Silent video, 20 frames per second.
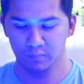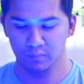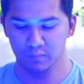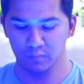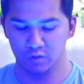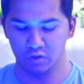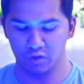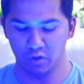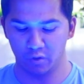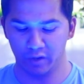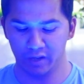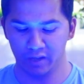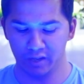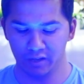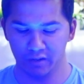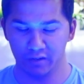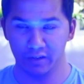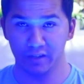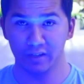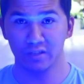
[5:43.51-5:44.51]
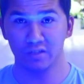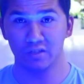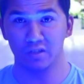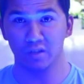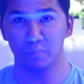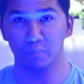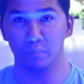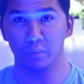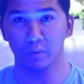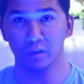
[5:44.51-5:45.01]
So here is the
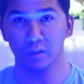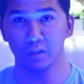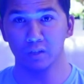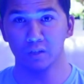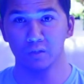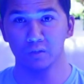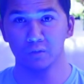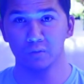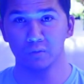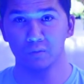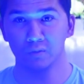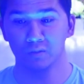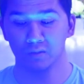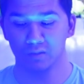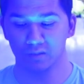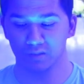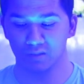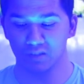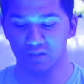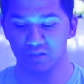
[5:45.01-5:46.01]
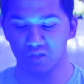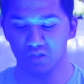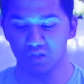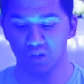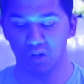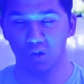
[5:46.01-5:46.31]
blue. This is